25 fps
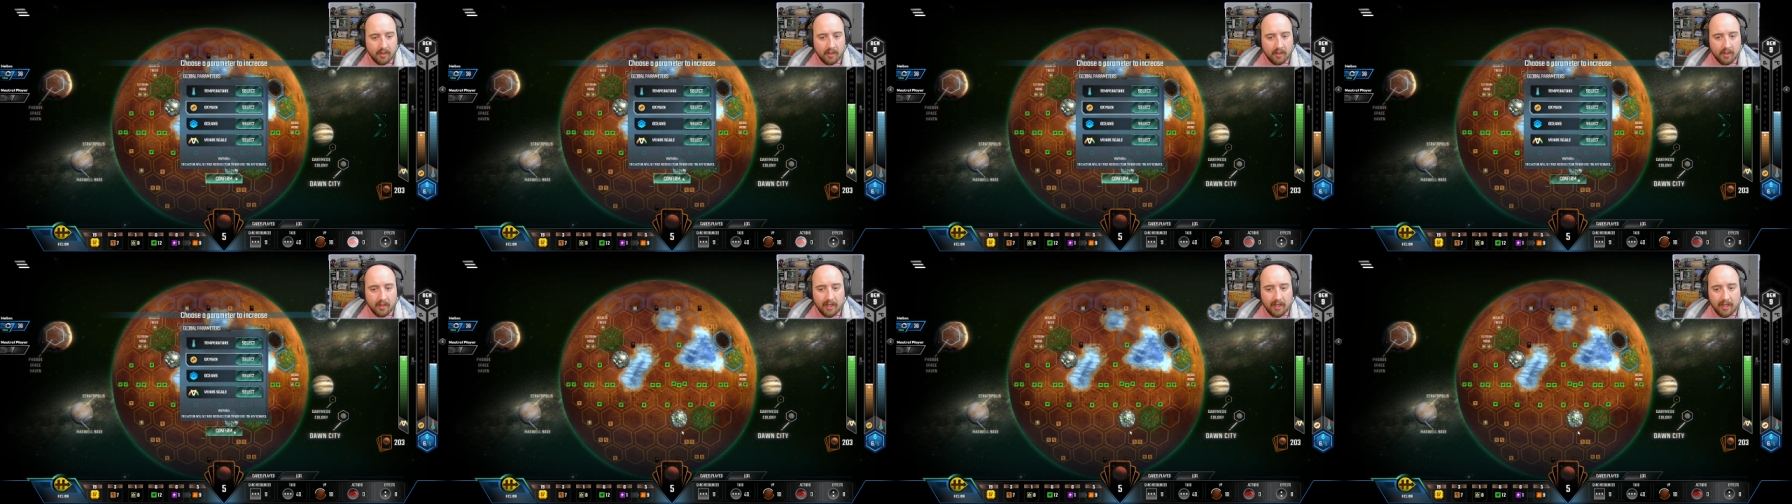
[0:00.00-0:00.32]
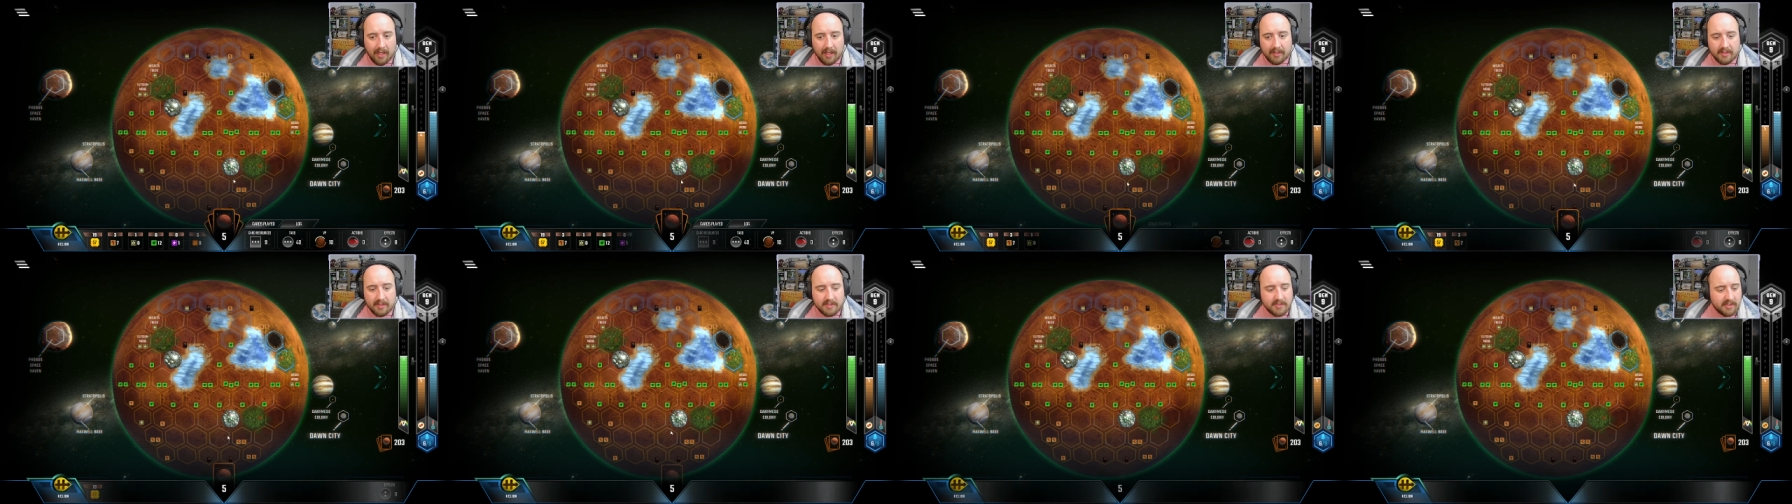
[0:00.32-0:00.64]

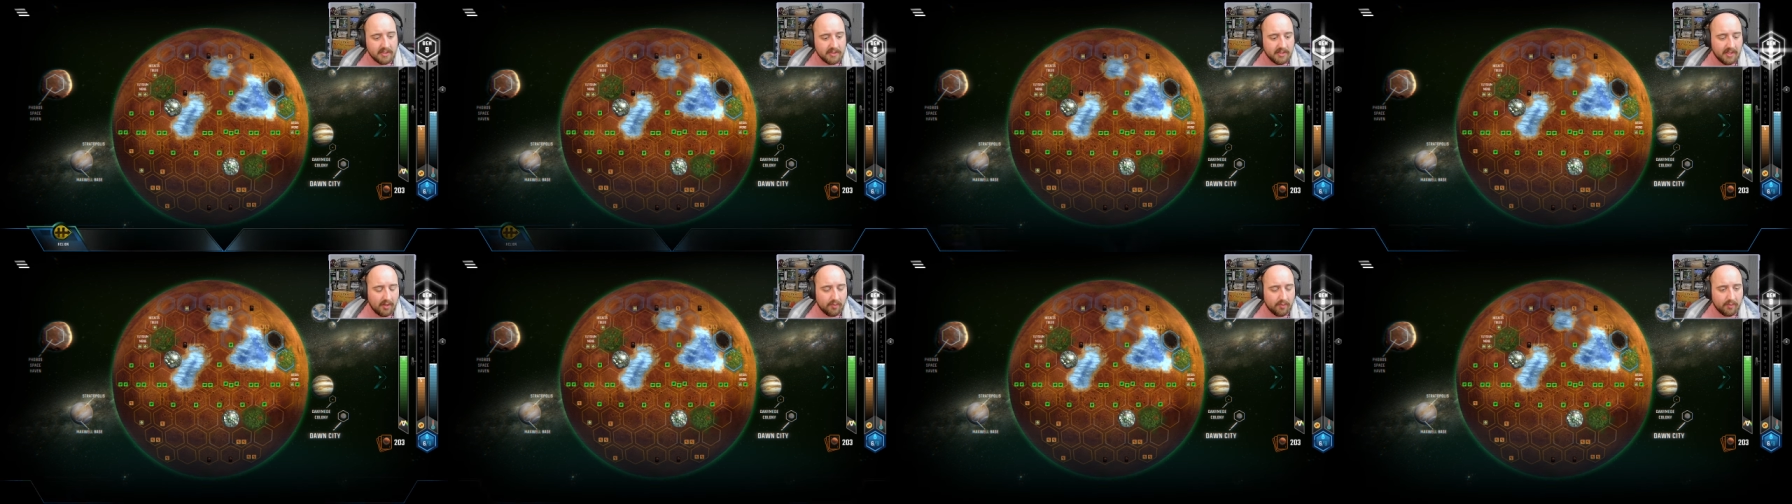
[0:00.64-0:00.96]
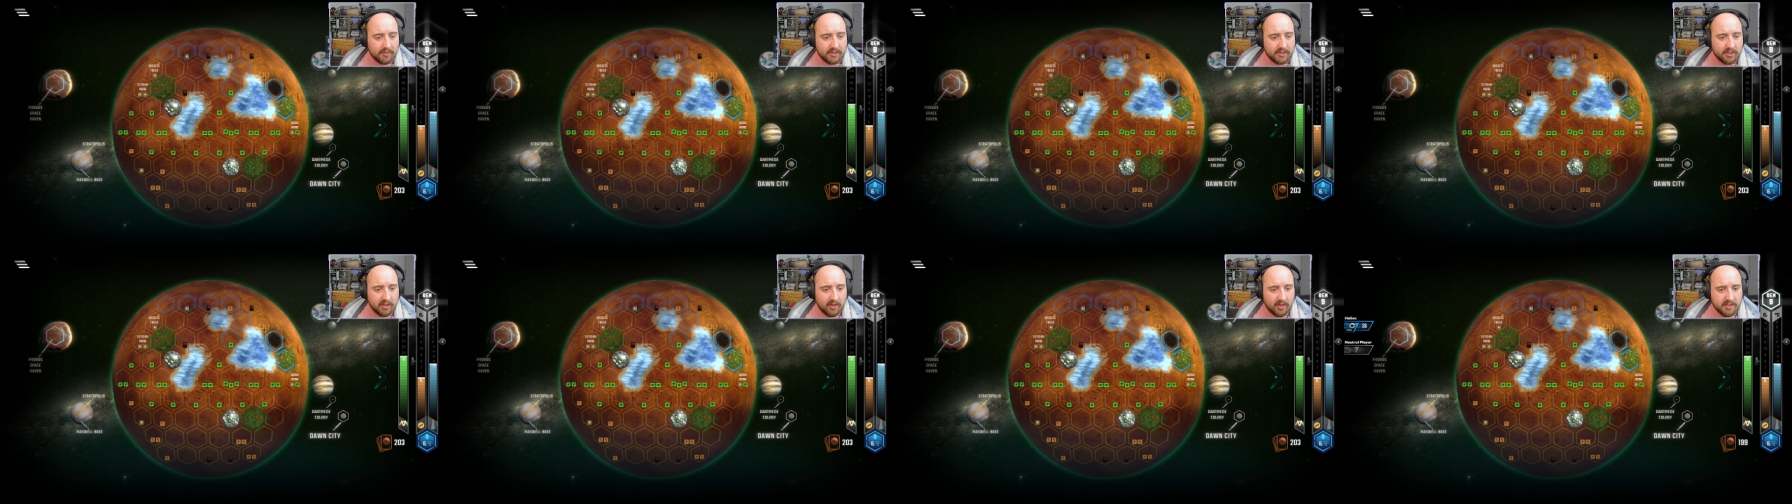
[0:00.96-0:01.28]
Uh, let's get the help with
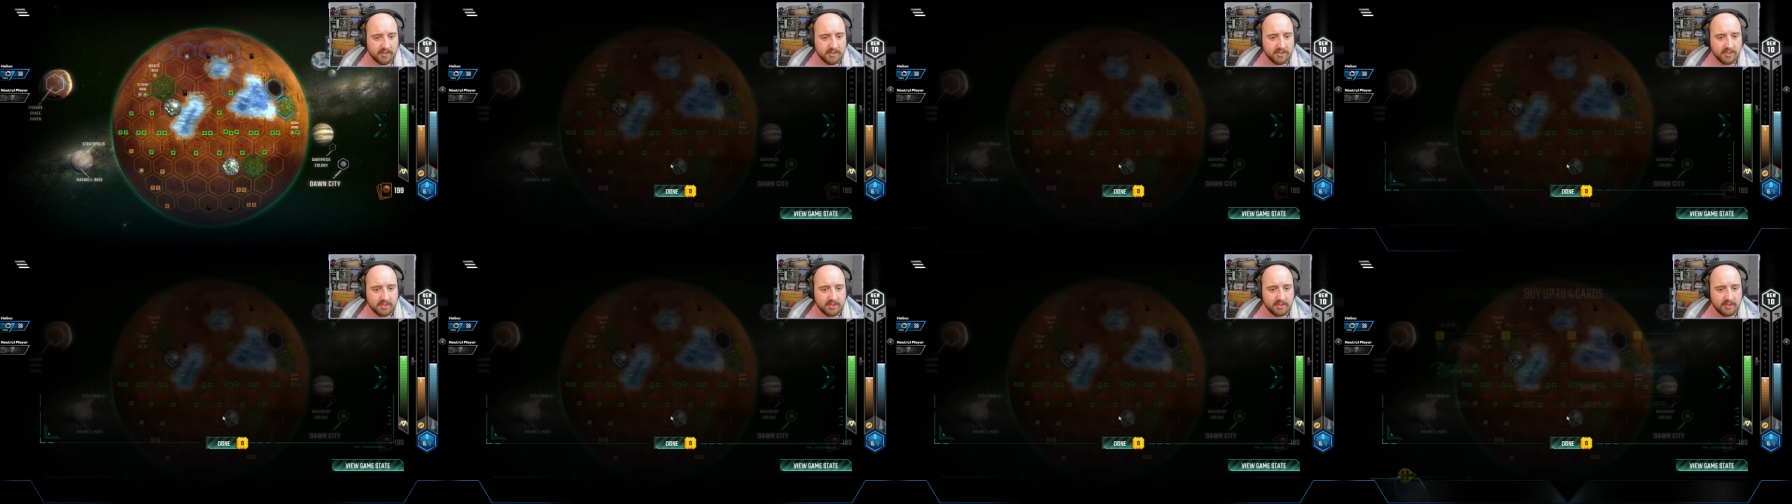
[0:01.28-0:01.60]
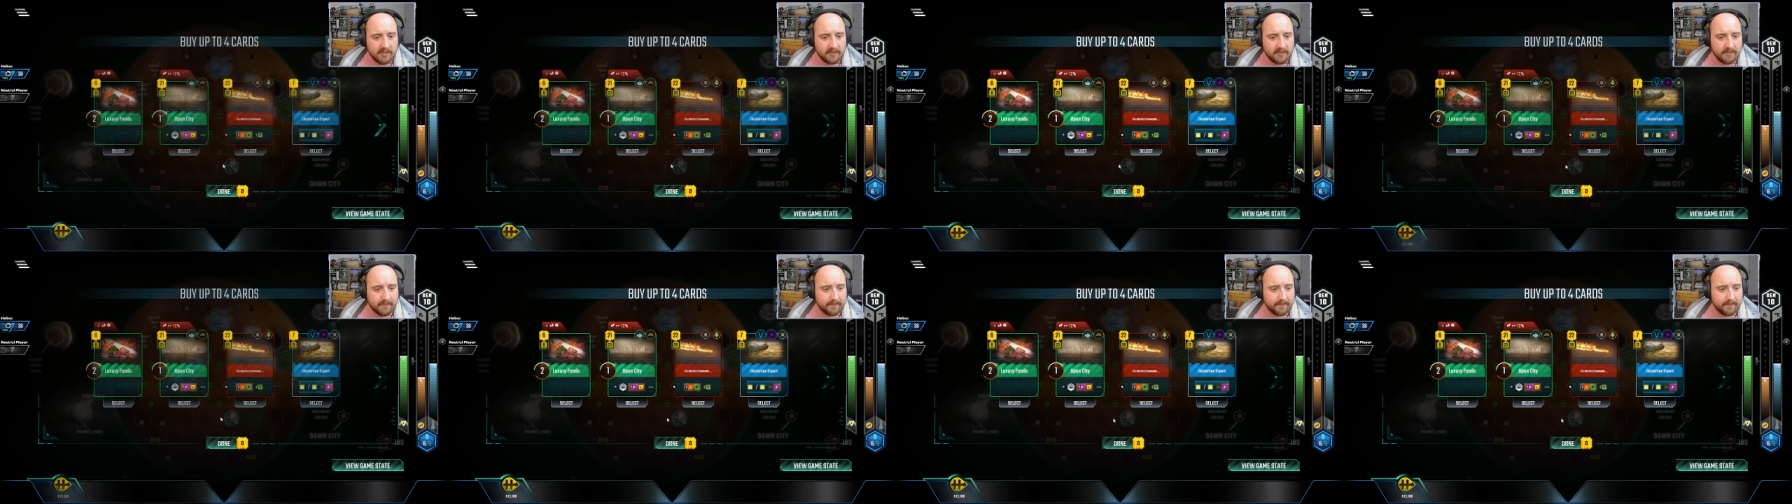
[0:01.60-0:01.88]
the oxygen.